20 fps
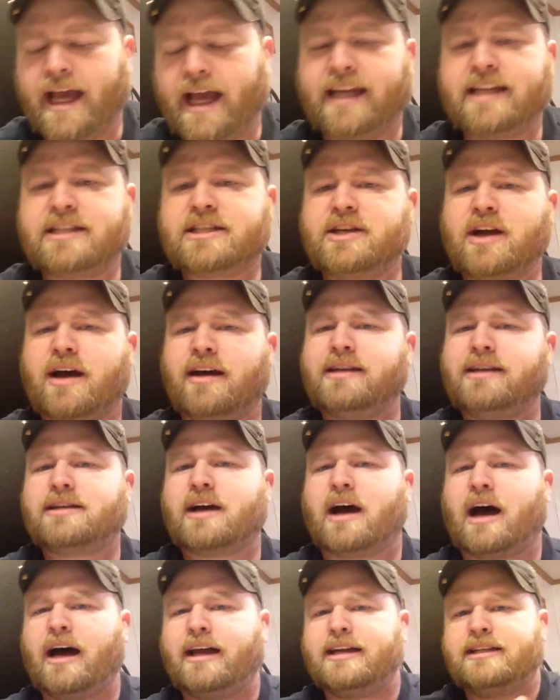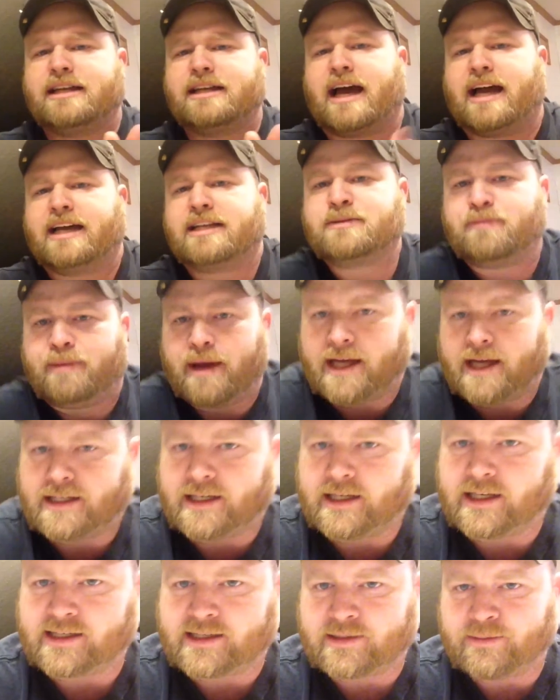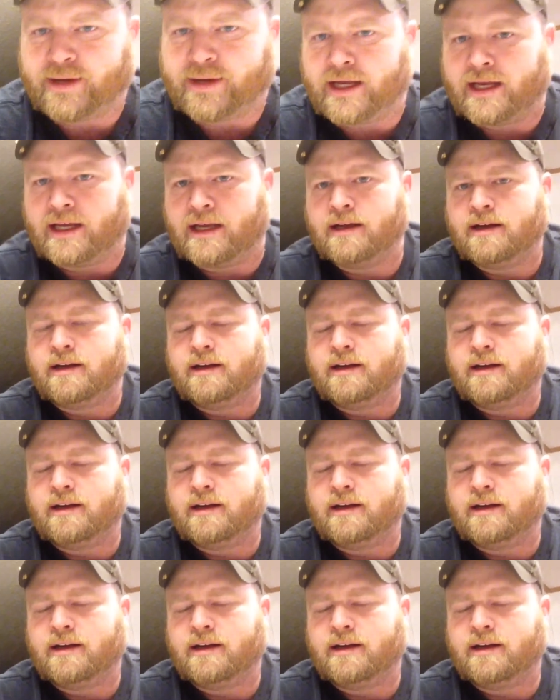And it's not as hot as I expected it to be.